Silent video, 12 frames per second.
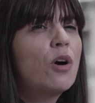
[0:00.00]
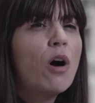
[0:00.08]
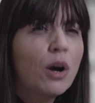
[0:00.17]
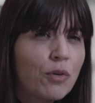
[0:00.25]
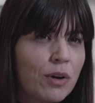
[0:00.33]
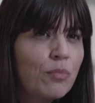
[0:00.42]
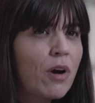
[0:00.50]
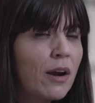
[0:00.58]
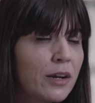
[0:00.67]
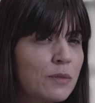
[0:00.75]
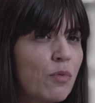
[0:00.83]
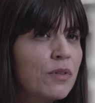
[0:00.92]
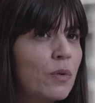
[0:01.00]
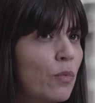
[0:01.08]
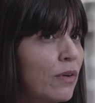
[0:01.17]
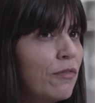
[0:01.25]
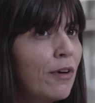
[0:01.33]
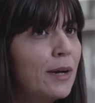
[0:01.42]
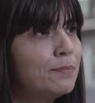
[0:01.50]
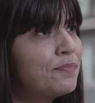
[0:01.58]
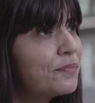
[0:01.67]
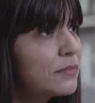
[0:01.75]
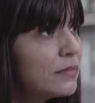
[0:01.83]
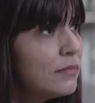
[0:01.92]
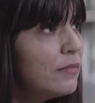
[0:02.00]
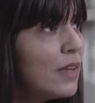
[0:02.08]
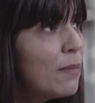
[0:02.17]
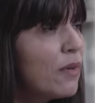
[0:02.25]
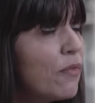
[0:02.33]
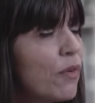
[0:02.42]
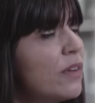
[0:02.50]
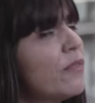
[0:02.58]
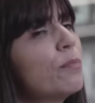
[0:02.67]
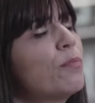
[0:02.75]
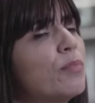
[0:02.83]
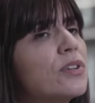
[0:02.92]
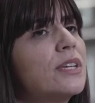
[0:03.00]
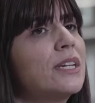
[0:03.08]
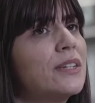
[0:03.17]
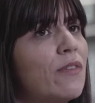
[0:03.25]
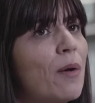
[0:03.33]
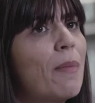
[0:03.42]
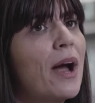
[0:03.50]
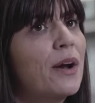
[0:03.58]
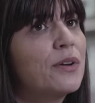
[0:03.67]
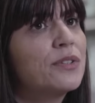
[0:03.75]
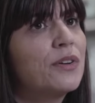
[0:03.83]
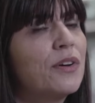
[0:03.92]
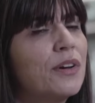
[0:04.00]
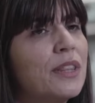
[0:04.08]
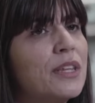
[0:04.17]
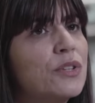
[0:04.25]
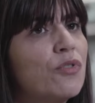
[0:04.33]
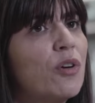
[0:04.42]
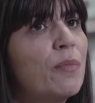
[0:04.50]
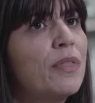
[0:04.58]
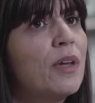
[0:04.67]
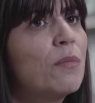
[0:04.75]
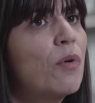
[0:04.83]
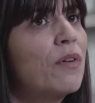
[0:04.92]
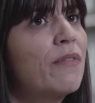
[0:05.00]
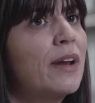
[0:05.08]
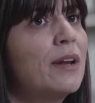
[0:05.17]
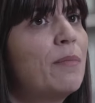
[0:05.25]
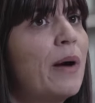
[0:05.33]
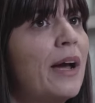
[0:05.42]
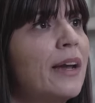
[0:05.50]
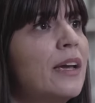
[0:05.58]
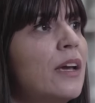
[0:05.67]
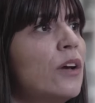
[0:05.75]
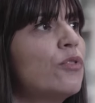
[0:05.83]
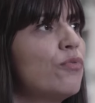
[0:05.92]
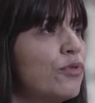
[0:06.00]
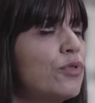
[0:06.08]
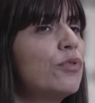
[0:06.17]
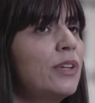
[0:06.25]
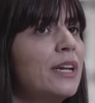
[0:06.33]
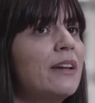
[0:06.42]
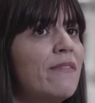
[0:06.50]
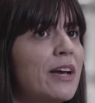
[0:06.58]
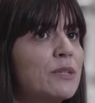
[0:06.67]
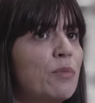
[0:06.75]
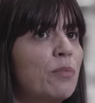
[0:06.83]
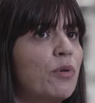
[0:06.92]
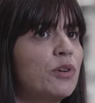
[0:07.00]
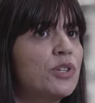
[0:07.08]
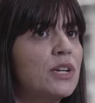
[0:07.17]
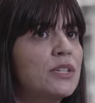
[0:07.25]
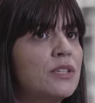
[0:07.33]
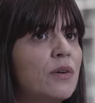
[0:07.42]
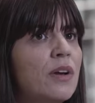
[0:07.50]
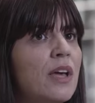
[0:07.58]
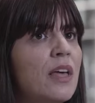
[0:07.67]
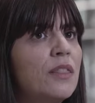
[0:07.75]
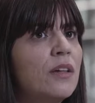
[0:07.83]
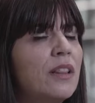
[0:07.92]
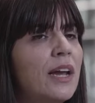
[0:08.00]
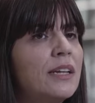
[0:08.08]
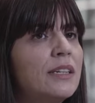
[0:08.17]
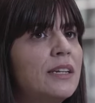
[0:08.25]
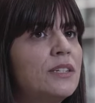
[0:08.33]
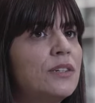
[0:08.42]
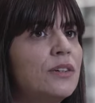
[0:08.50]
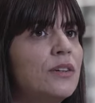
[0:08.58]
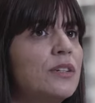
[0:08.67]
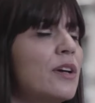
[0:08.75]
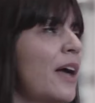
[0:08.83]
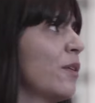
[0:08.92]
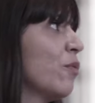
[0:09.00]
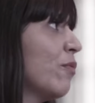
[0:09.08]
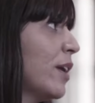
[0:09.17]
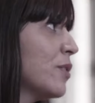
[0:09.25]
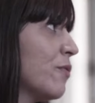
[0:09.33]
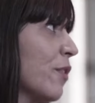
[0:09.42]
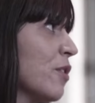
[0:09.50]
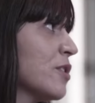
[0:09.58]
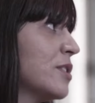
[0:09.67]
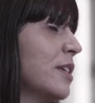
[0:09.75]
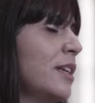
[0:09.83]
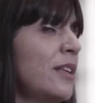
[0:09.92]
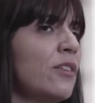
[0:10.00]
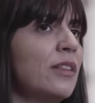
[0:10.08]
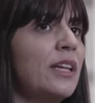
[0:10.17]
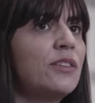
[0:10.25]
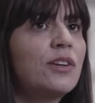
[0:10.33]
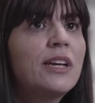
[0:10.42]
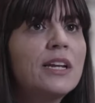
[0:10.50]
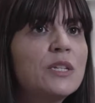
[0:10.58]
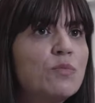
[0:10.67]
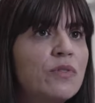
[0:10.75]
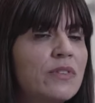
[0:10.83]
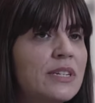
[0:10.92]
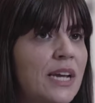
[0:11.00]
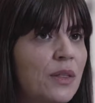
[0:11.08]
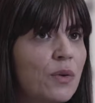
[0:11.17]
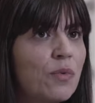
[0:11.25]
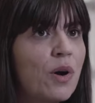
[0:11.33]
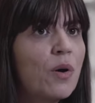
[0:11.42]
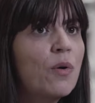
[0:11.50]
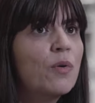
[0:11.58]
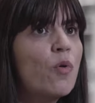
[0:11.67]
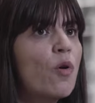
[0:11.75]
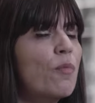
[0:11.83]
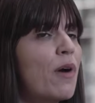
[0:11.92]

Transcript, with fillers: concrete product more than wood frame. About 40% of our buyers are in this group and they're motivated by truly an investment purchase. So they're likely to either rent first and either let their kids move in down the road or